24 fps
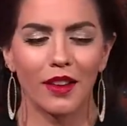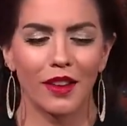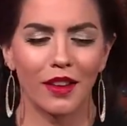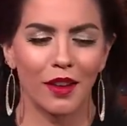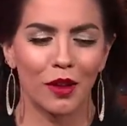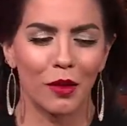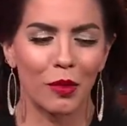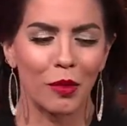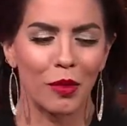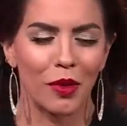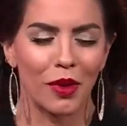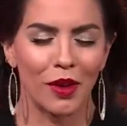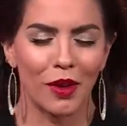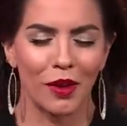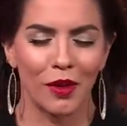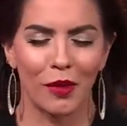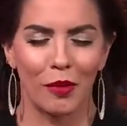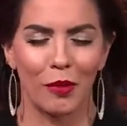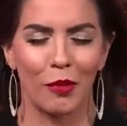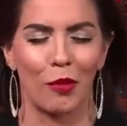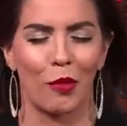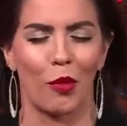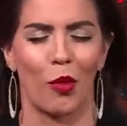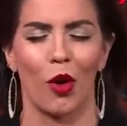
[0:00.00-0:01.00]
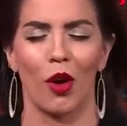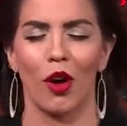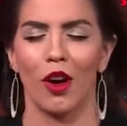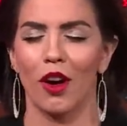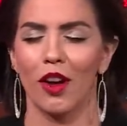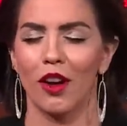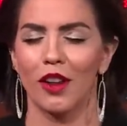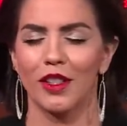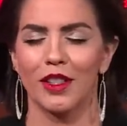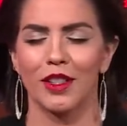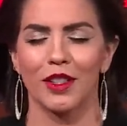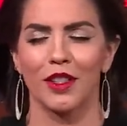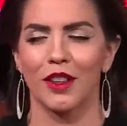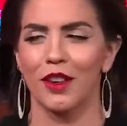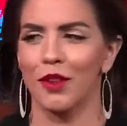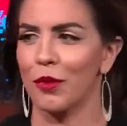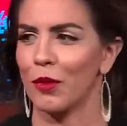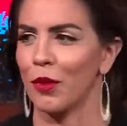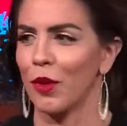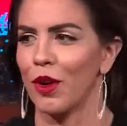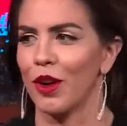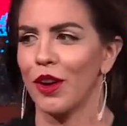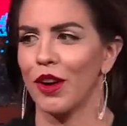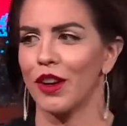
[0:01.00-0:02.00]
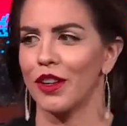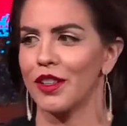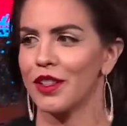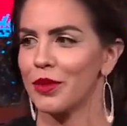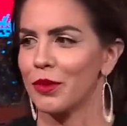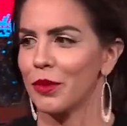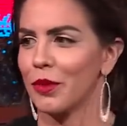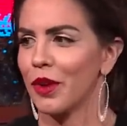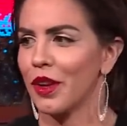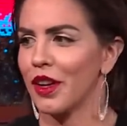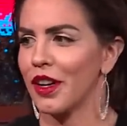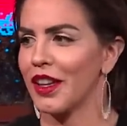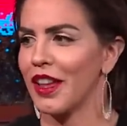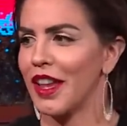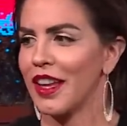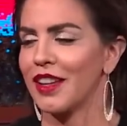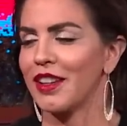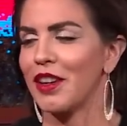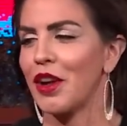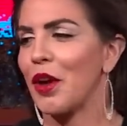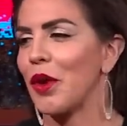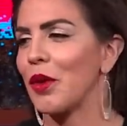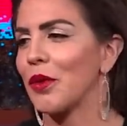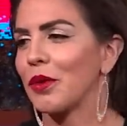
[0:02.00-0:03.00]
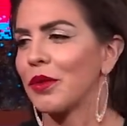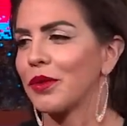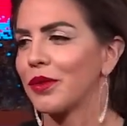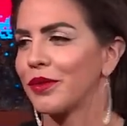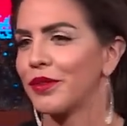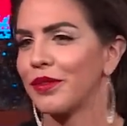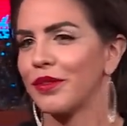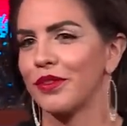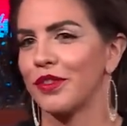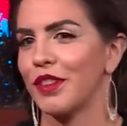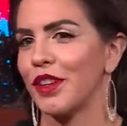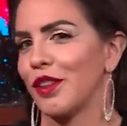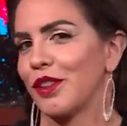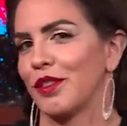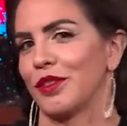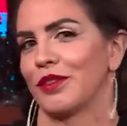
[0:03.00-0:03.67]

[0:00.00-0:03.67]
Uh, words, words, words. Like, no. No.